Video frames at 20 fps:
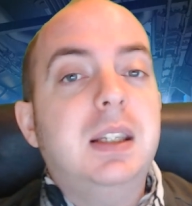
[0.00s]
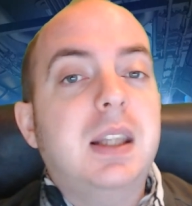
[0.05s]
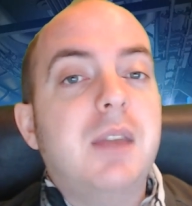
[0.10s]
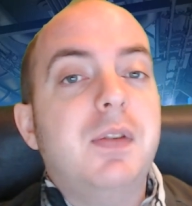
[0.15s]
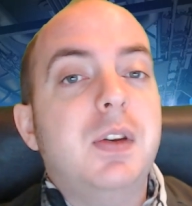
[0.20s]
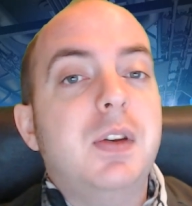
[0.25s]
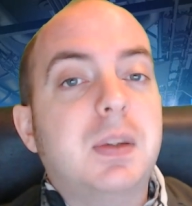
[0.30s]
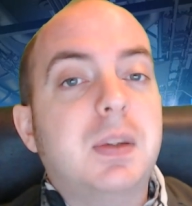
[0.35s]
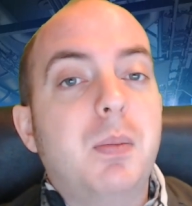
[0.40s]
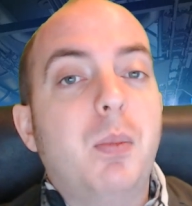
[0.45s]
give
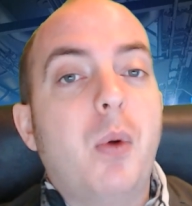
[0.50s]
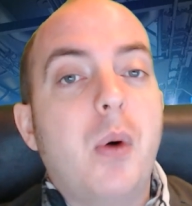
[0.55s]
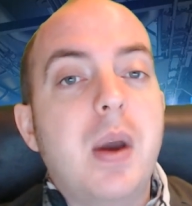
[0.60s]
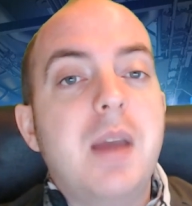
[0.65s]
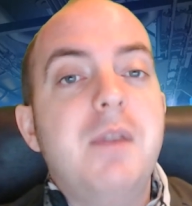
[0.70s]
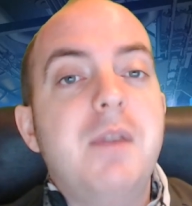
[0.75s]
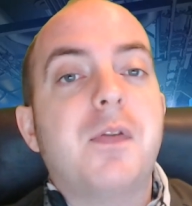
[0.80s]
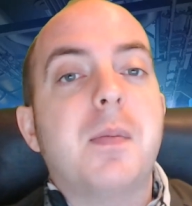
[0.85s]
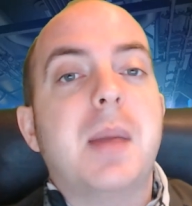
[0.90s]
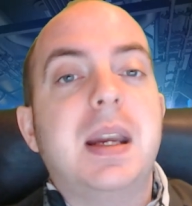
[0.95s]
you some more
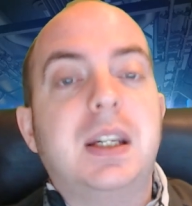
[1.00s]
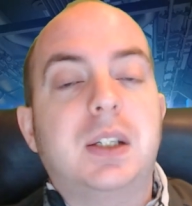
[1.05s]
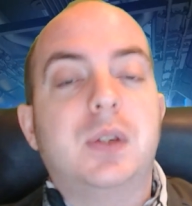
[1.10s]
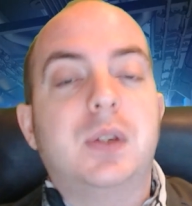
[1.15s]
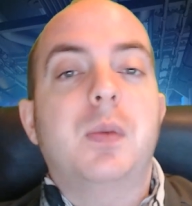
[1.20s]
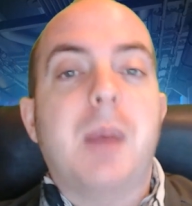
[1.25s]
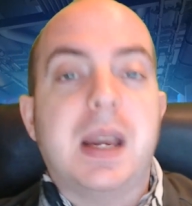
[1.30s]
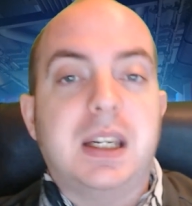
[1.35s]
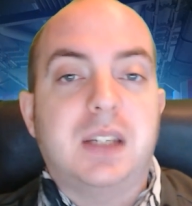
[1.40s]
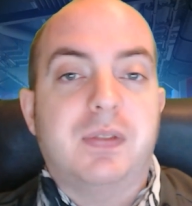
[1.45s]

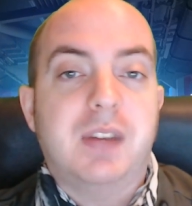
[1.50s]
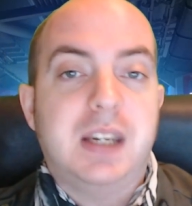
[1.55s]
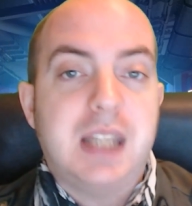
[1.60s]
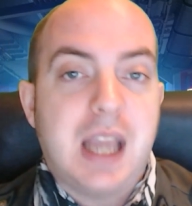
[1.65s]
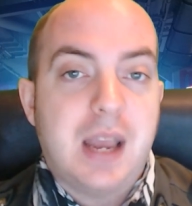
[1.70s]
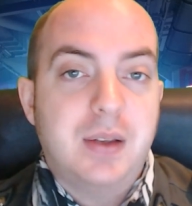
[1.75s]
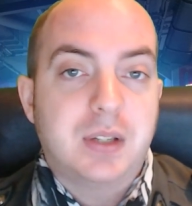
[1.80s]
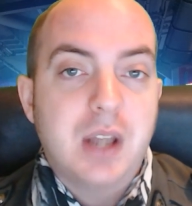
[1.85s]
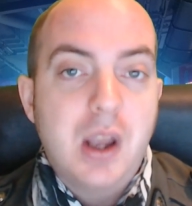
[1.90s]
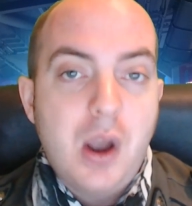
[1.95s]
informational based
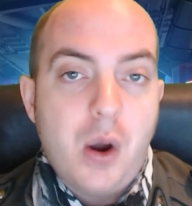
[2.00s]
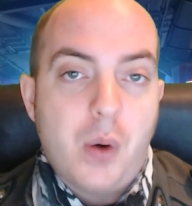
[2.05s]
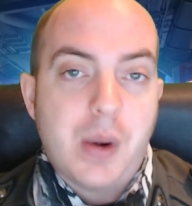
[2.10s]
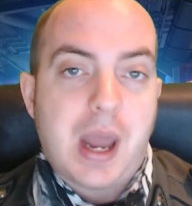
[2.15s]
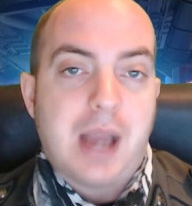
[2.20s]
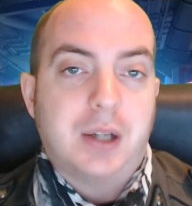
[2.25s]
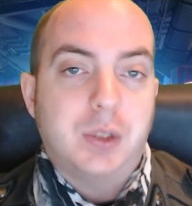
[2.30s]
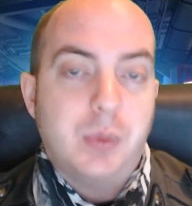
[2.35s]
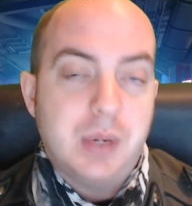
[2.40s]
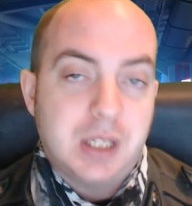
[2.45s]
videos on
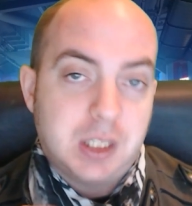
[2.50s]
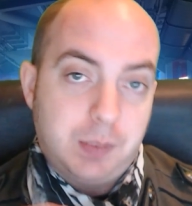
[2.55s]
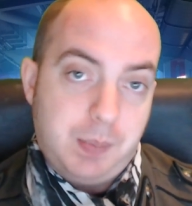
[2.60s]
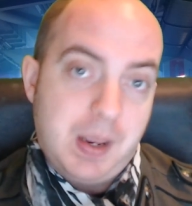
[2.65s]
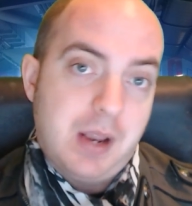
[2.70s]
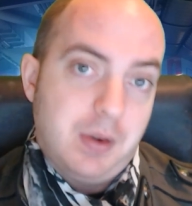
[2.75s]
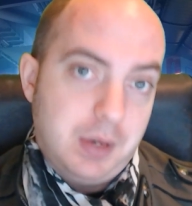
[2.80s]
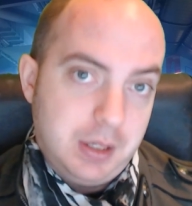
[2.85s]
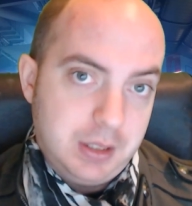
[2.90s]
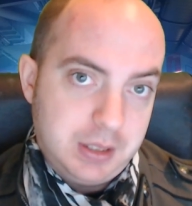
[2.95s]
actual
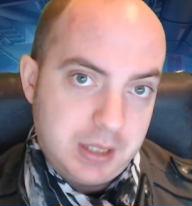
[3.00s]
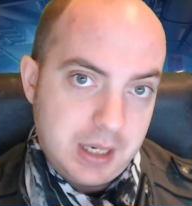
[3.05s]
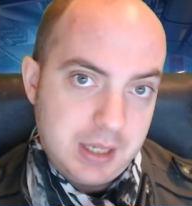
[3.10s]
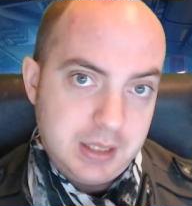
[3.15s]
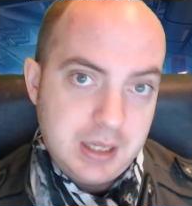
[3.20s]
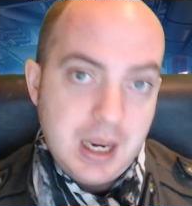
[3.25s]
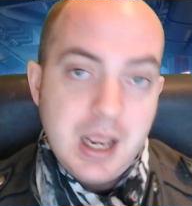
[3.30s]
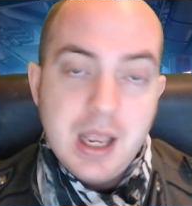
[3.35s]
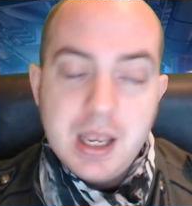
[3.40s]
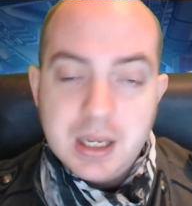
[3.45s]
experiences.